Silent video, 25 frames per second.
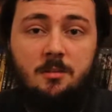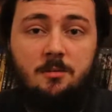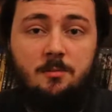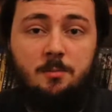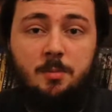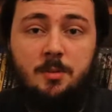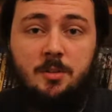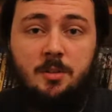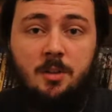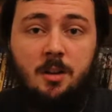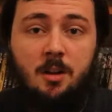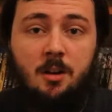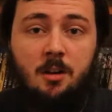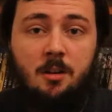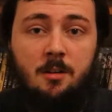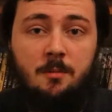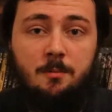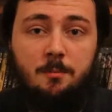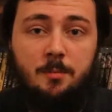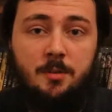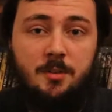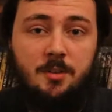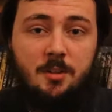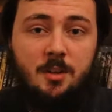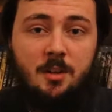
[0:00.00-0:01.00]

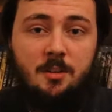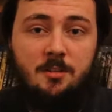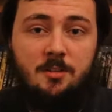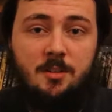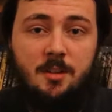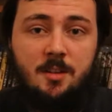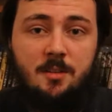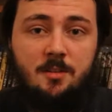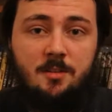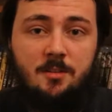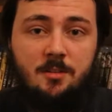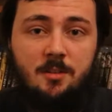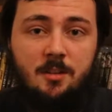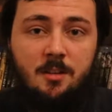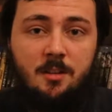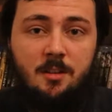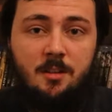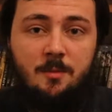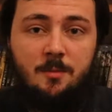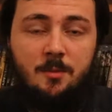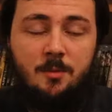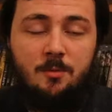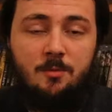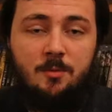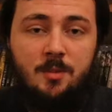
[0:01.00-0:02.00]
Bizarre scenes
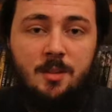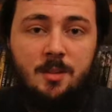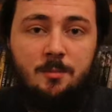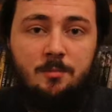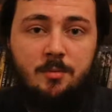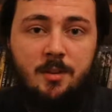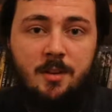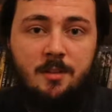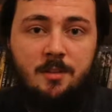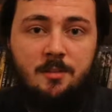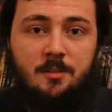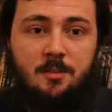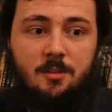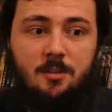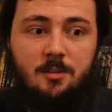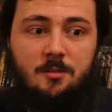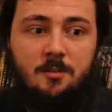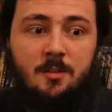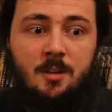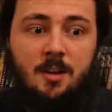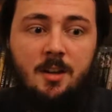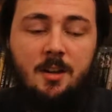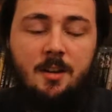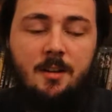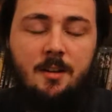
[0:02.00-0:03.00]
that really break the tone.
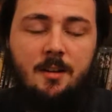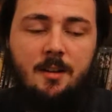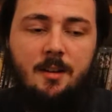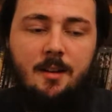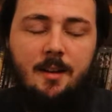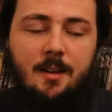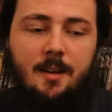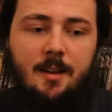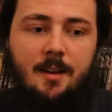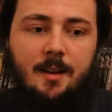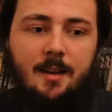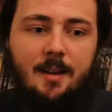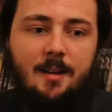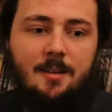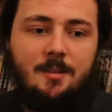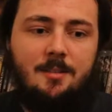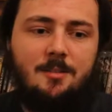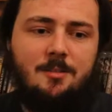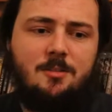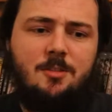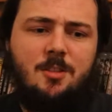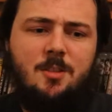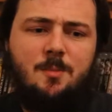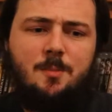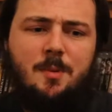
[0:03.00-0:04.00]
And
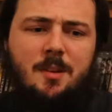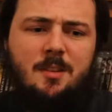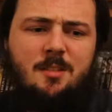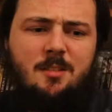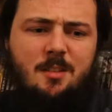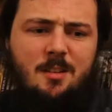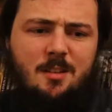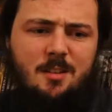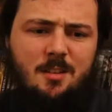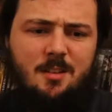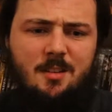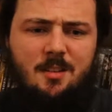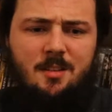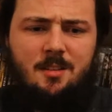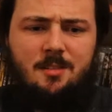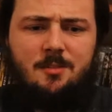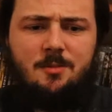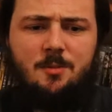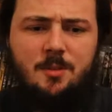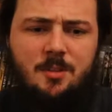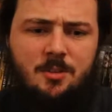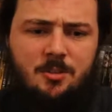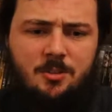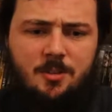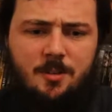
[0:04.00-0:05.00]
just basically, he's
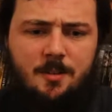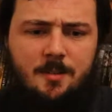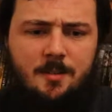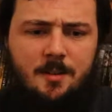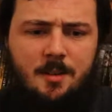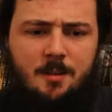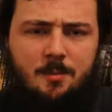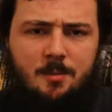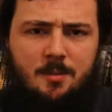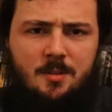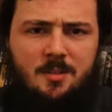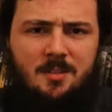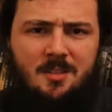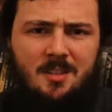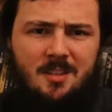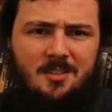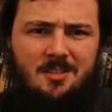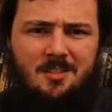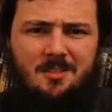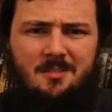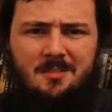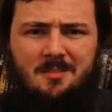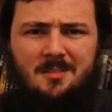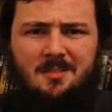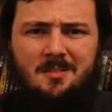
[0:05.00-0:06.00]
always showing up, and he's
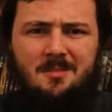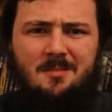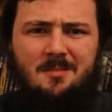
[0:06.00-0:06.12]
actually